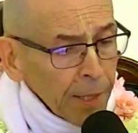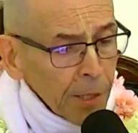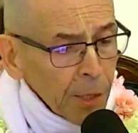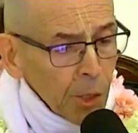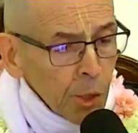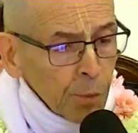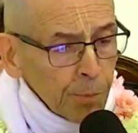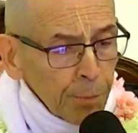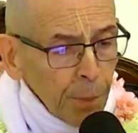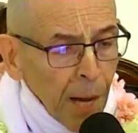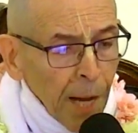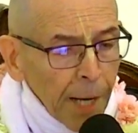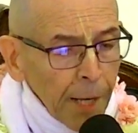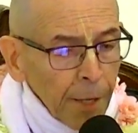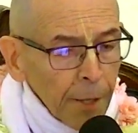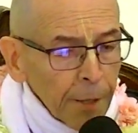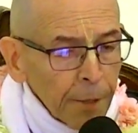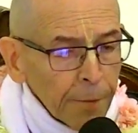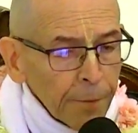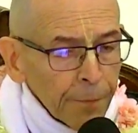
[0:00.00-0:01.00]

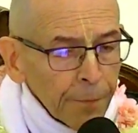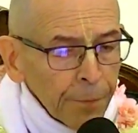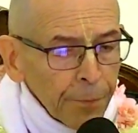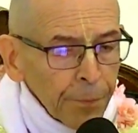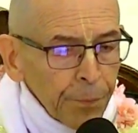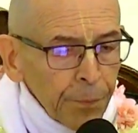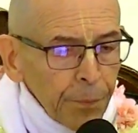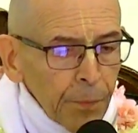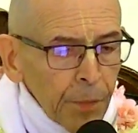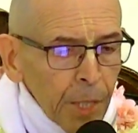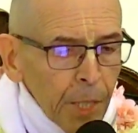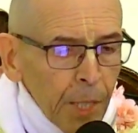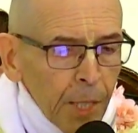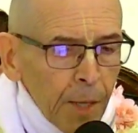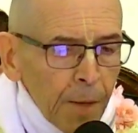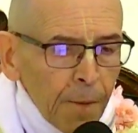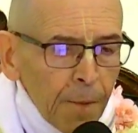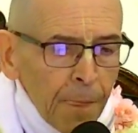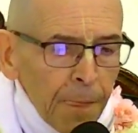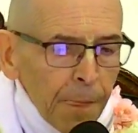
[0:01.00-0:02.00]
inspire.
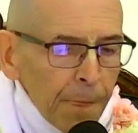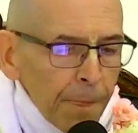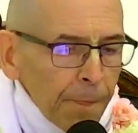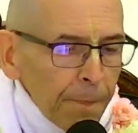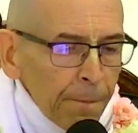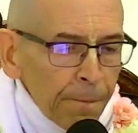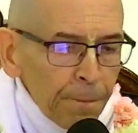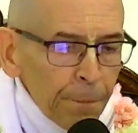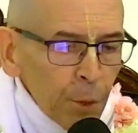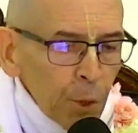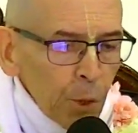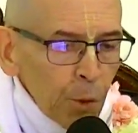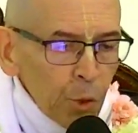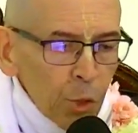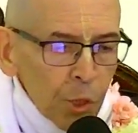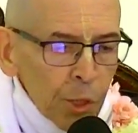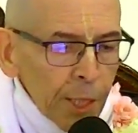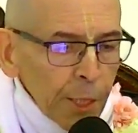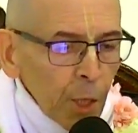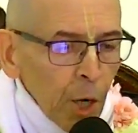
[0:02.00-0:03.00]
You know,
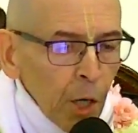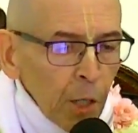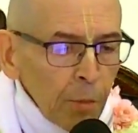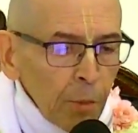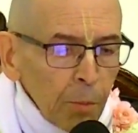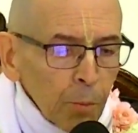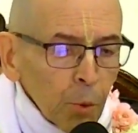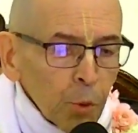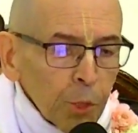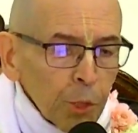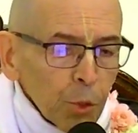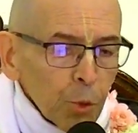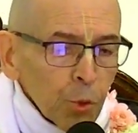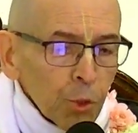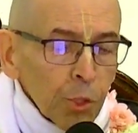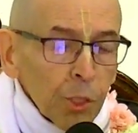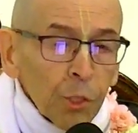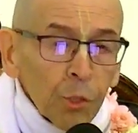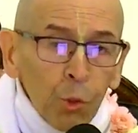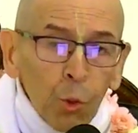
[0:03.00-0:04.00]
just like Kardama Muni
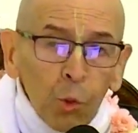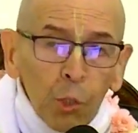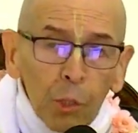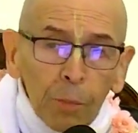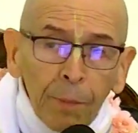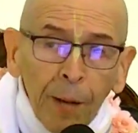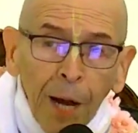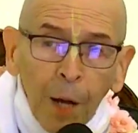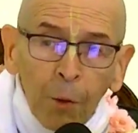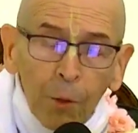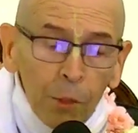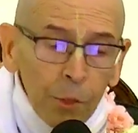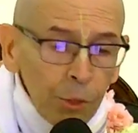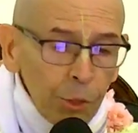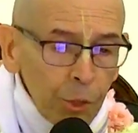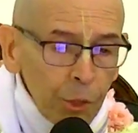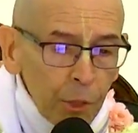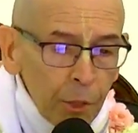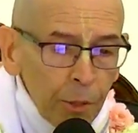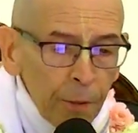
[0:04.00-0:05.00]
used his yogic
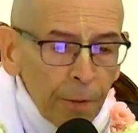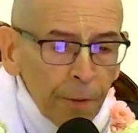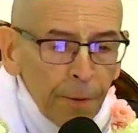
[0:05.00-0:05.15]
powers